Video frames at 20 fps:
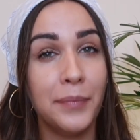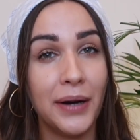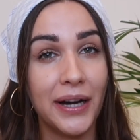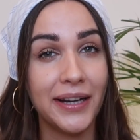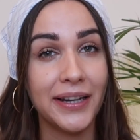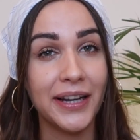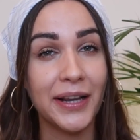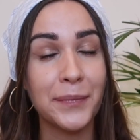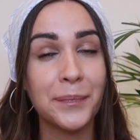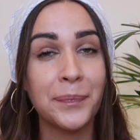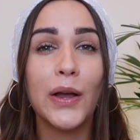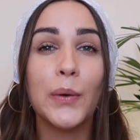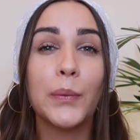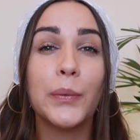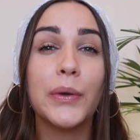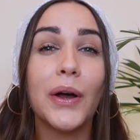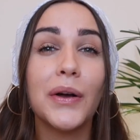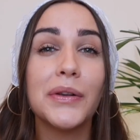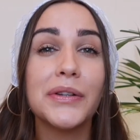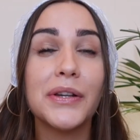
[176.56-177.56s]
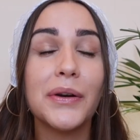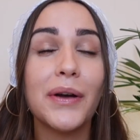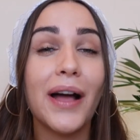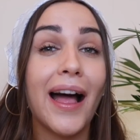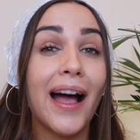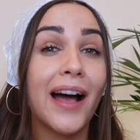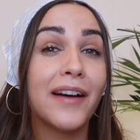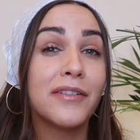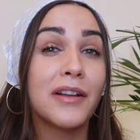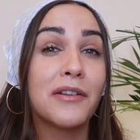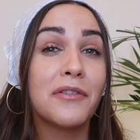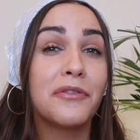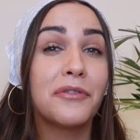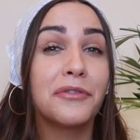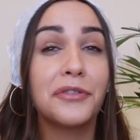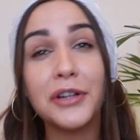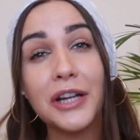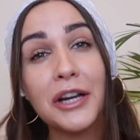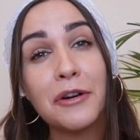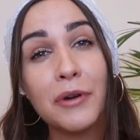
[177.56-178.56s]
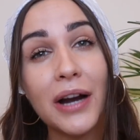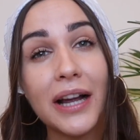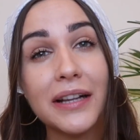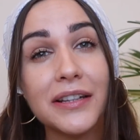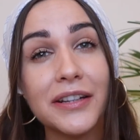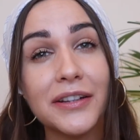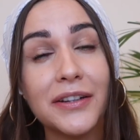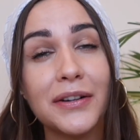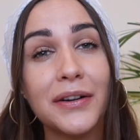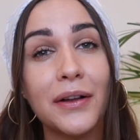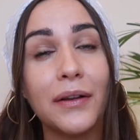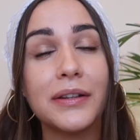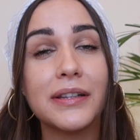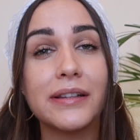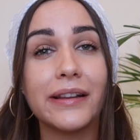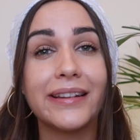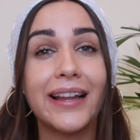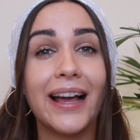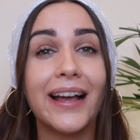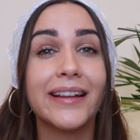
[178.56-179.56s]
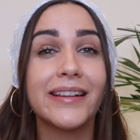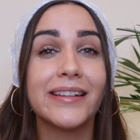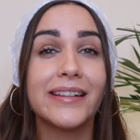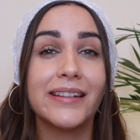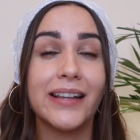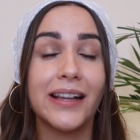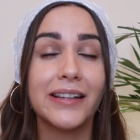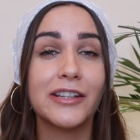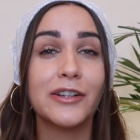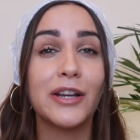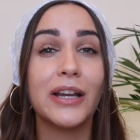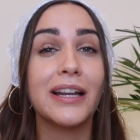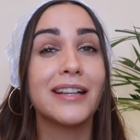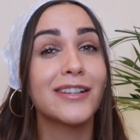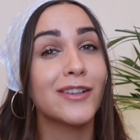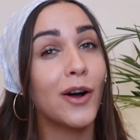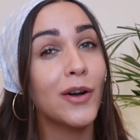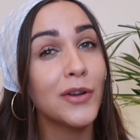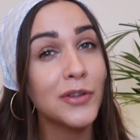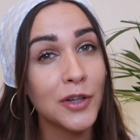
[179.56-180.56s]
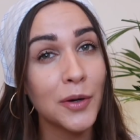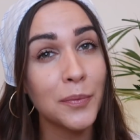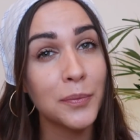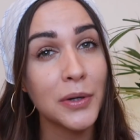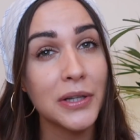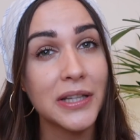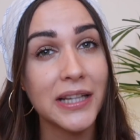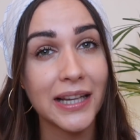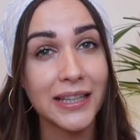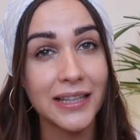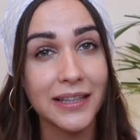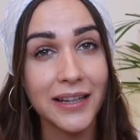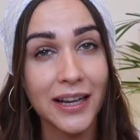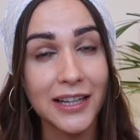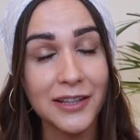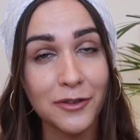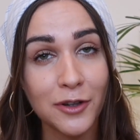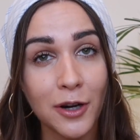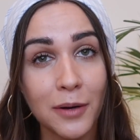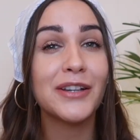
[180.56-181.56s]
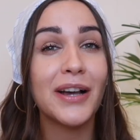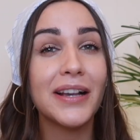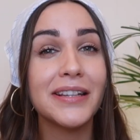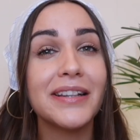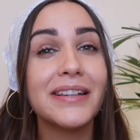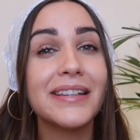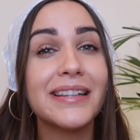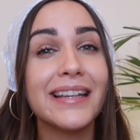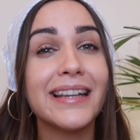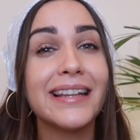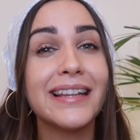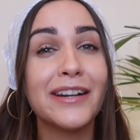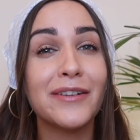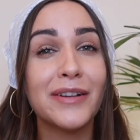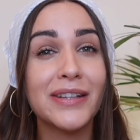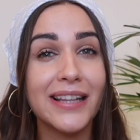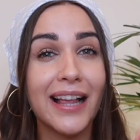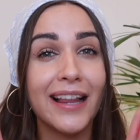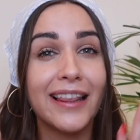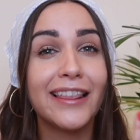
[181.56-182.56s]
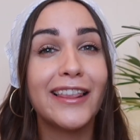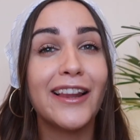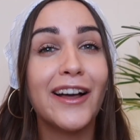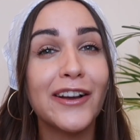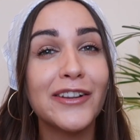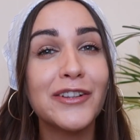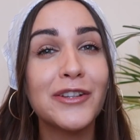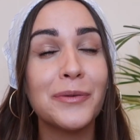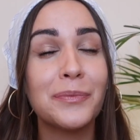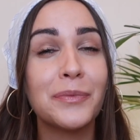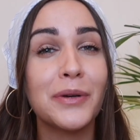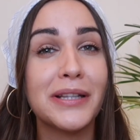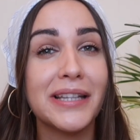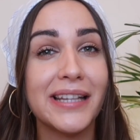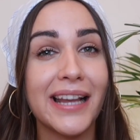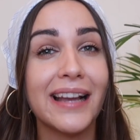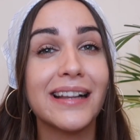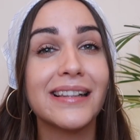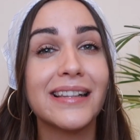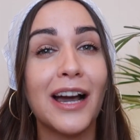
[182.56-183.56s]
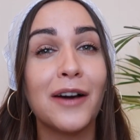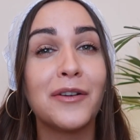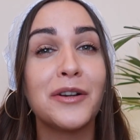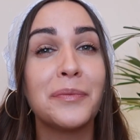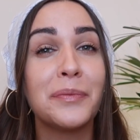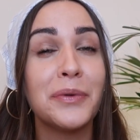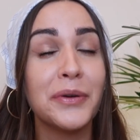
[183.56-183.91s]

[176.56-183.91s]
burning. We also have free radicals that sunscreen is also protecting us from. So as you see, there is a lot to protect our